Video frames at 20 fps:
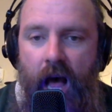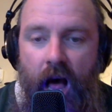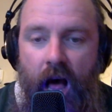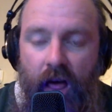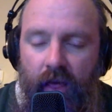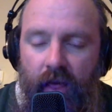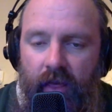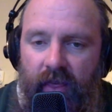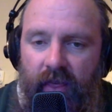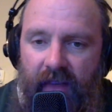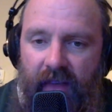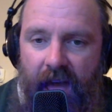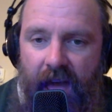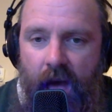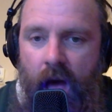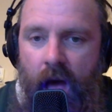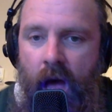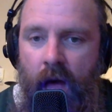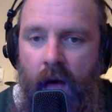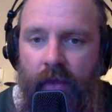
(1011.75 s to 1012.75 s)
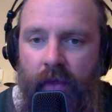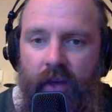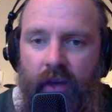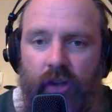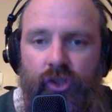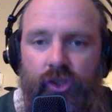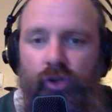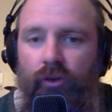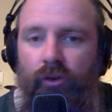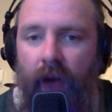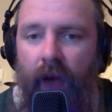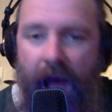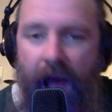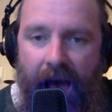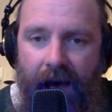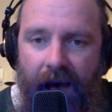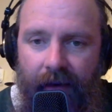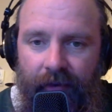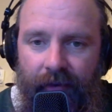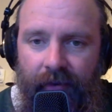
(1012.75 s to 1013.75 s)
the
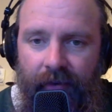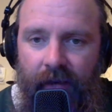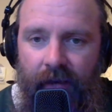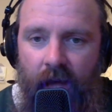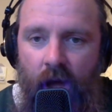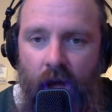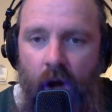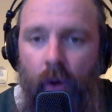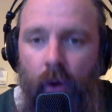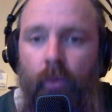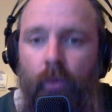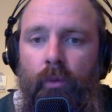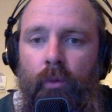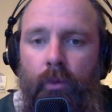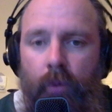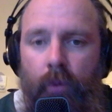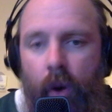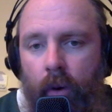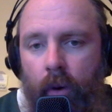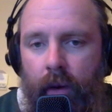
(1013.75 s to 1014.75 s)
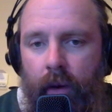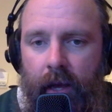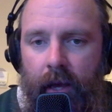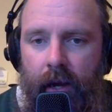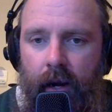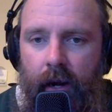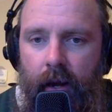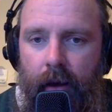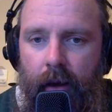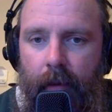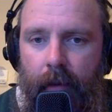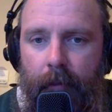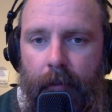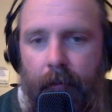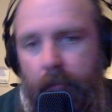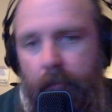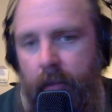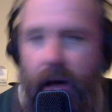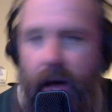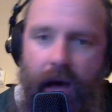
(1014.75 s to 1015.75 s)
draft ruined
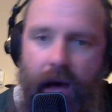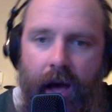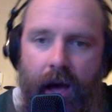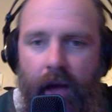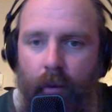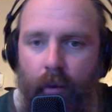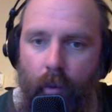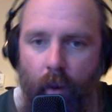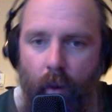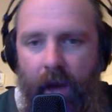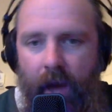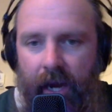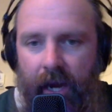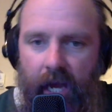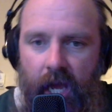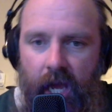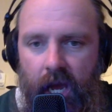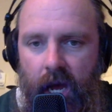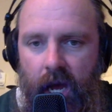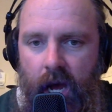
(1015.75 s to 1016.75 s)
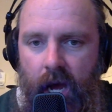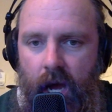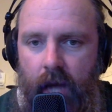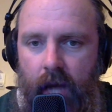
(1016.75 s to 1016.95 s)
my wedding.